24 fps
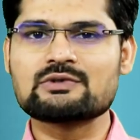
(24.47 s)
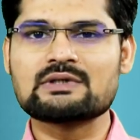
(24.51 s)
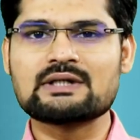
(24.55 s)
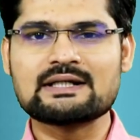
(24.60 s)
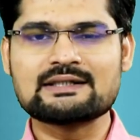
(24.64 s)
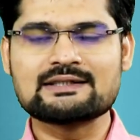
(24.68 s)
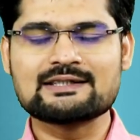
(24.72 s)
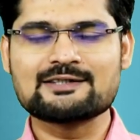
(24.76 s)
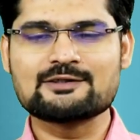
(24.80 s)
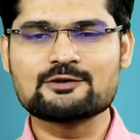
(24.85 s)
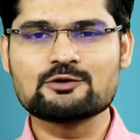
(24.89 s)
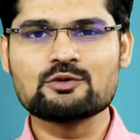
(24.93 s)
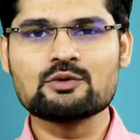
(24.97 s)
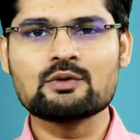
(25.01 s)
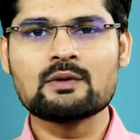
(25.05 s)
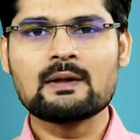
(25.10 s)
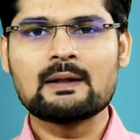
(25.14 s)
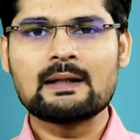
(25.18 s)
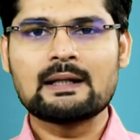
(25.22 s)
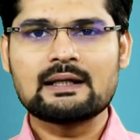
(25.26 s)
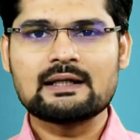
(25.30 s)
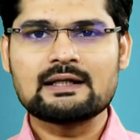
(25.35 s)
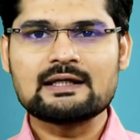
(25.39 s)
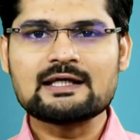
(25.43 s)
related to
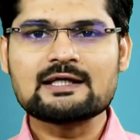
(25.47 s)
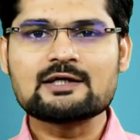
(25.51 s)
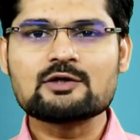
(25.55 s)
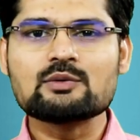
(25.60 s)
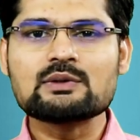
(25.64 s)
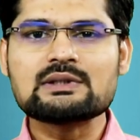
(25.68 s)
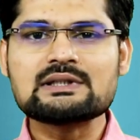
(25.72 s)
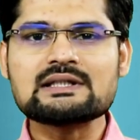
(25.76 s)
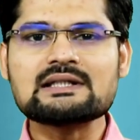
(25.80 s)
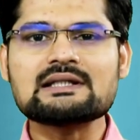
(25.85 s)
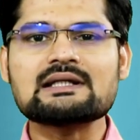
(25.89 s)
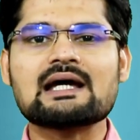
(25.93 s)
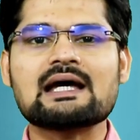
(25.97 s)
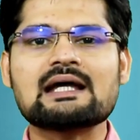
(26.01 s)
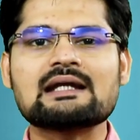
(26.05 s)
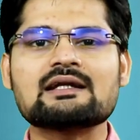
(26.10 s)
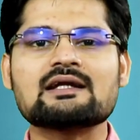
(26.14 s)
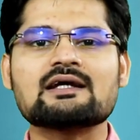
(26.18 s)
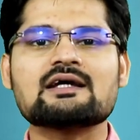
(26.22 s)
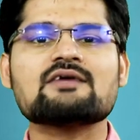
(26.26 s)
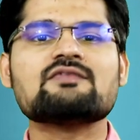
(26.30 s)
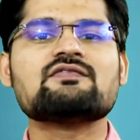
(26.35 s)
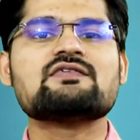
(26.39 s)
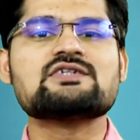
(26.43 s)
equity
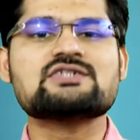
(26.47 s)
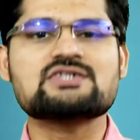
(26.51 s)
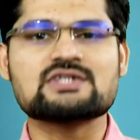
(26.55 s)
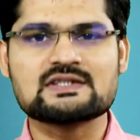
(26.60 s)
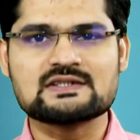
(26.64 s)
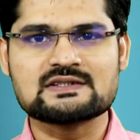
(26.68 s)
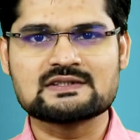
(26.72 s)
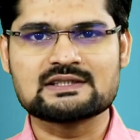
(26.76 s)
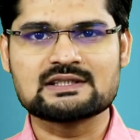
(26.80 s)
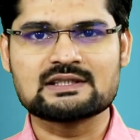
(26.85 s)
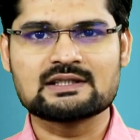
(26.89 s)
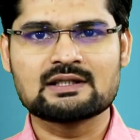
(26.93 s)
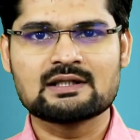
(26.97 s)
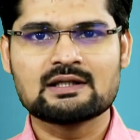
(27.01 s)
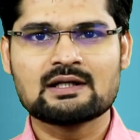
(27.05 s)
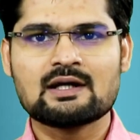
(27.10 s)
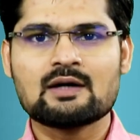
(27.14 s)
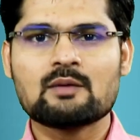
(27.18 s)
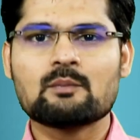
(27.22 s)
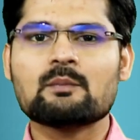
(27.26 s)
and efficiency.